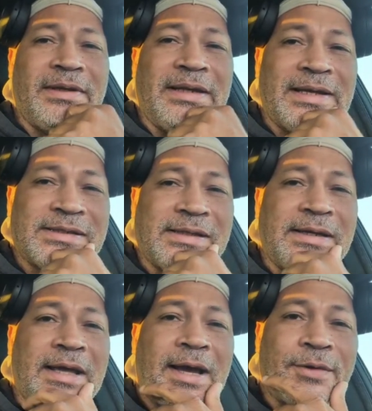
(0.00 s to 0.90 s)
less
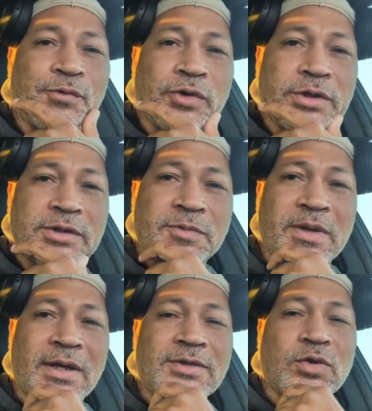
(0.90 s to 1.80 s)
than nine runs,
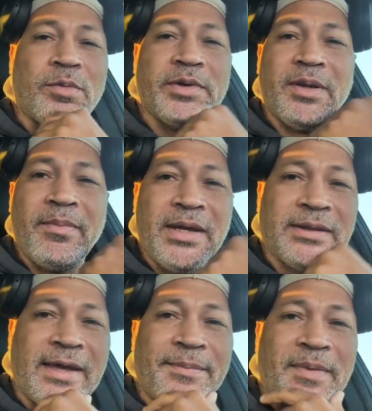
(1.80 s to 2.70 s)
man. So I'm going to
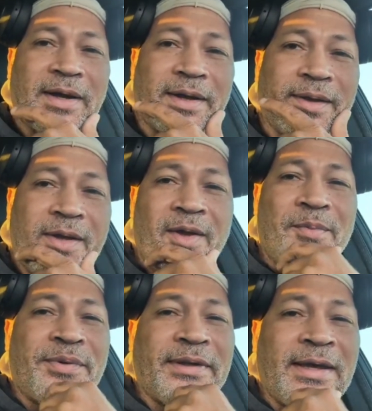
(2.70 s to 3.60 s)
make that my
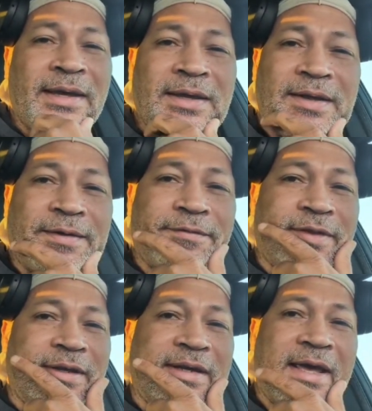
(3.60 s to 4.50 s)
play
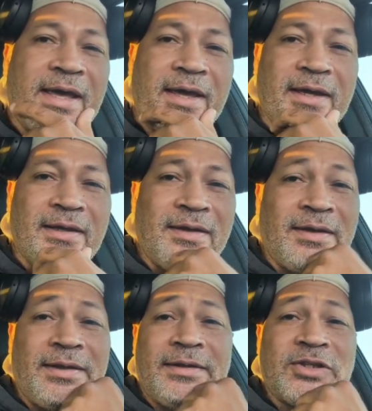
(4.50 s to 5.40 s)
of the day.
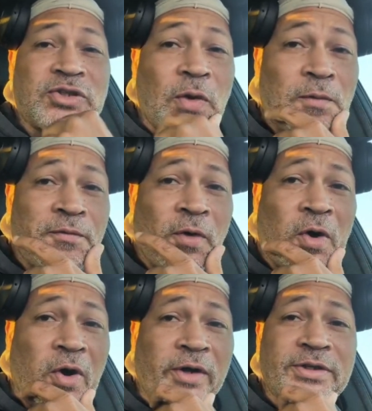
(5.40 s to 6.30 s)
So
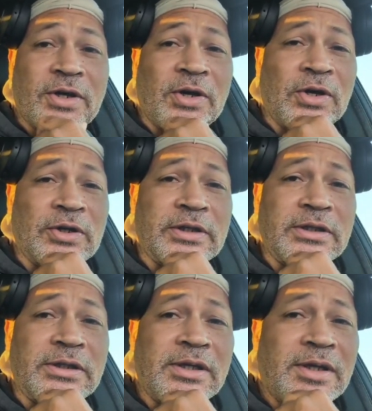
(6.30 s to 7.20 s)
far, it's
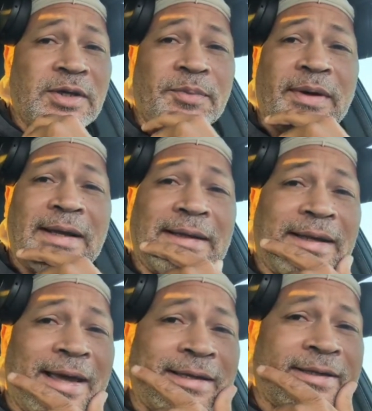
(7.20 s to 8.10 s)
early, but I
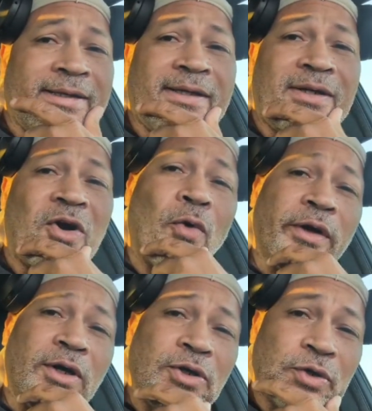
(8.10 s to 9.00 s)
like
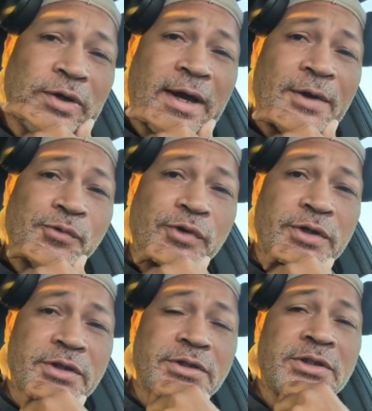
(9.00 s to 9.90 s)
going under nine
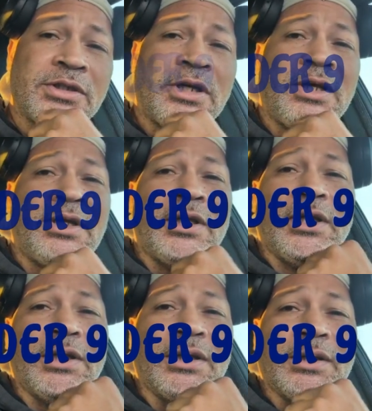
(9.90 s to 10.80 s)
runs.
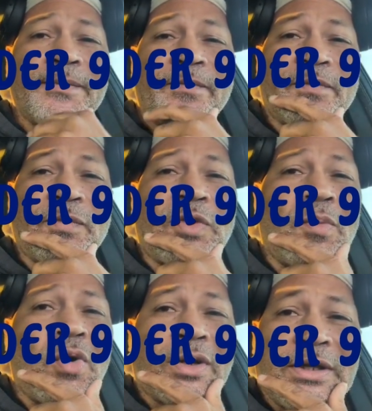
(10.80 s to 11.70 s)
Uh, the
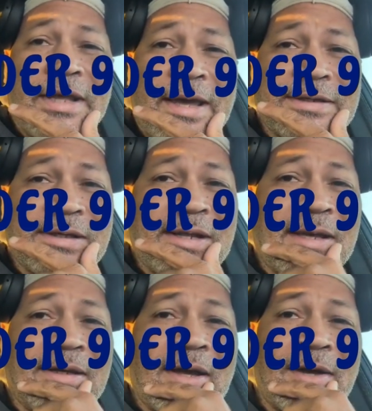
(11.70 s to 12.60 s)
market has it
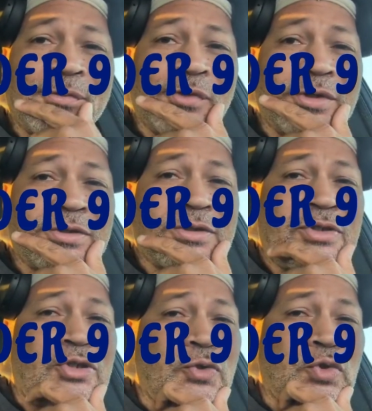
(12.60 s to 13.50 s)
at nine runs,
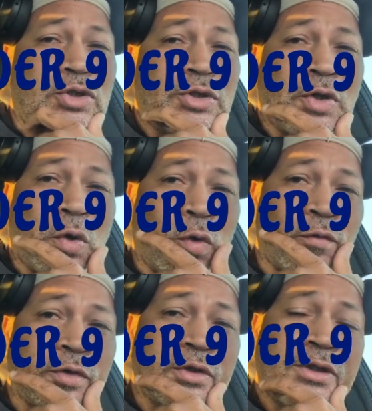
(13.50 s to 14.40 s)
juice to the
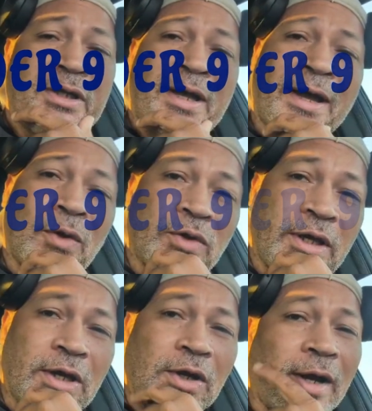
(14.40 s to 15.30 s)
over. I don't
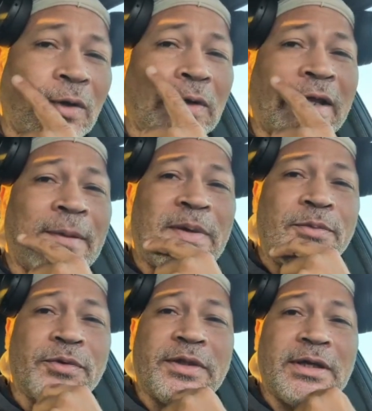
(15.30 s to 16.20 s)
care. I know a lot of
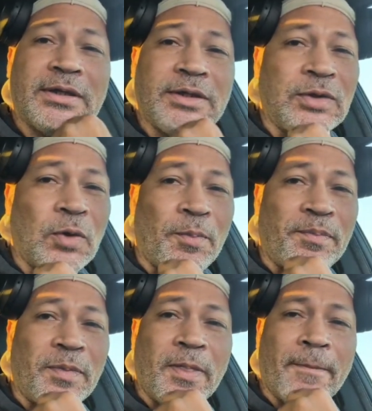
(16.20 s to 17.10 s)
people think, you know,
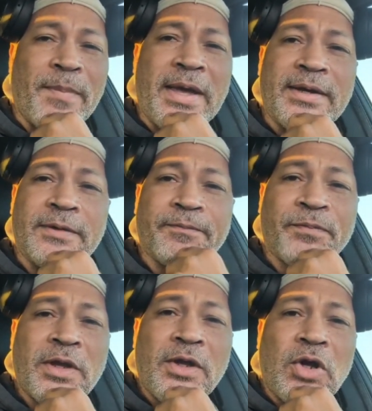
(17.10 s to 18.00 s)

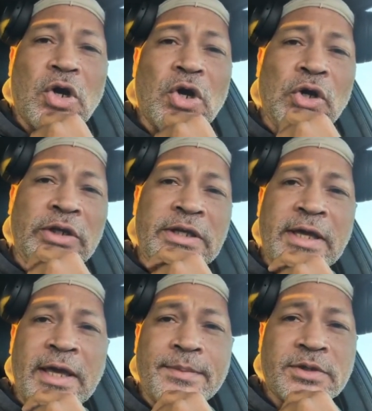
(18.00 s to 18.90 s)
betting early
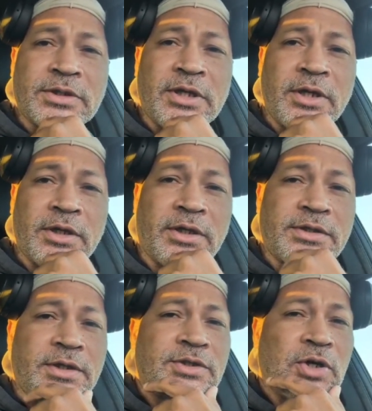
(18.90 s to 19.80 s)
games is good
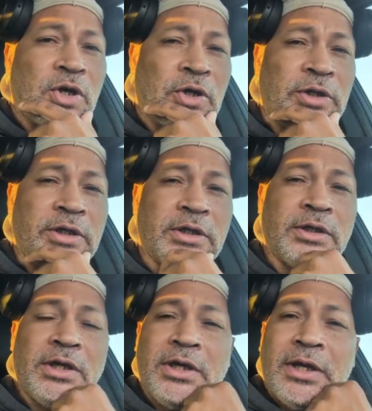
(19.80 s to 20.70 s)
because it's
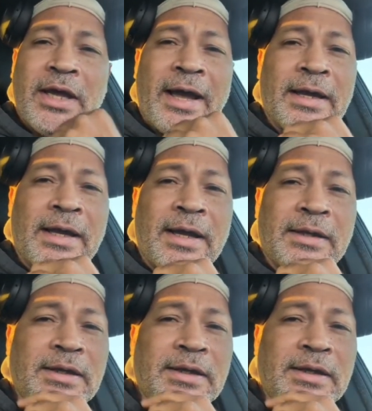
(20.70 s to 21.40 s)
early. I